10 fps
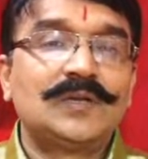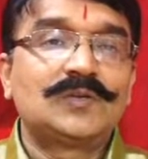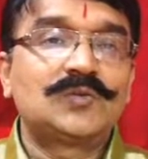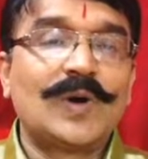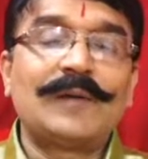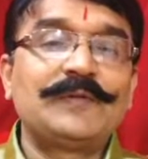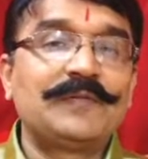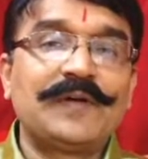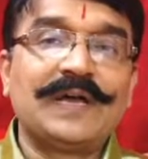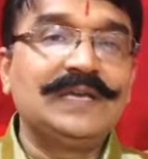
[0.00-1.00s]
So
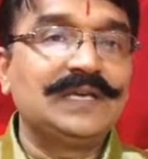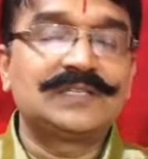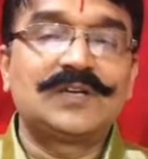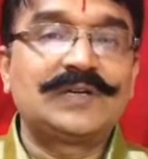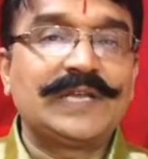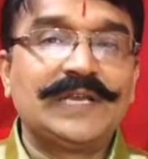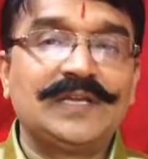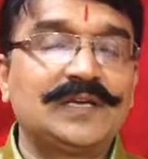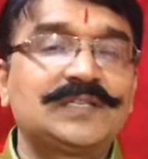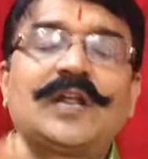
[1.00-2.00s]
after 5 years or 10
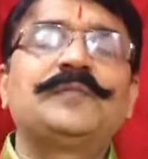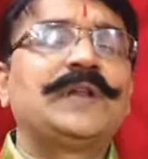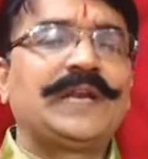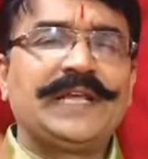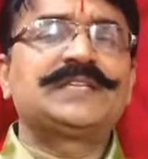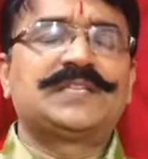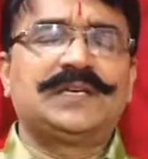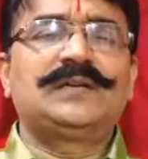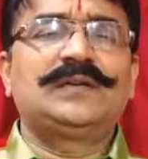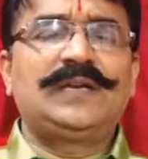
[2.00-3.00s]
years or after next
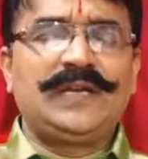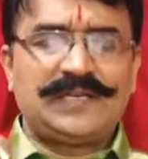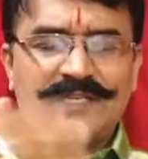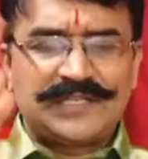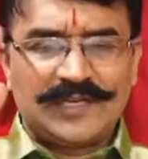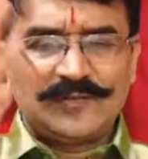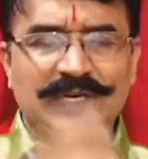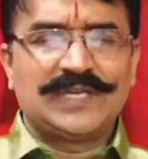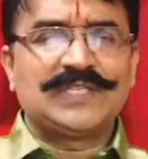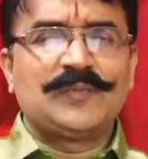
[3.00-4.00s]
year, let's just take
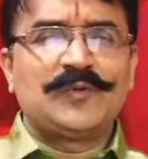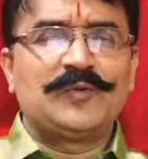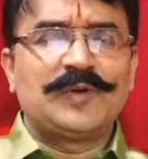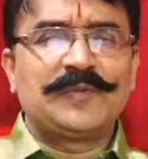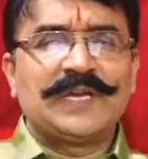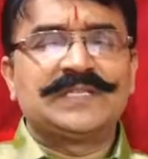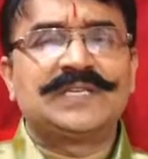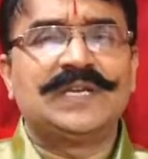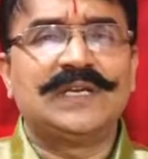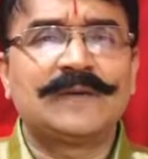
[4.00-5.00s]
one example, one
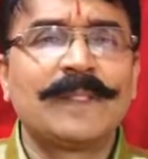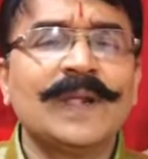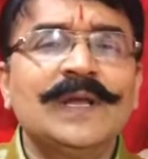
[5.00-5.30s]
financial year.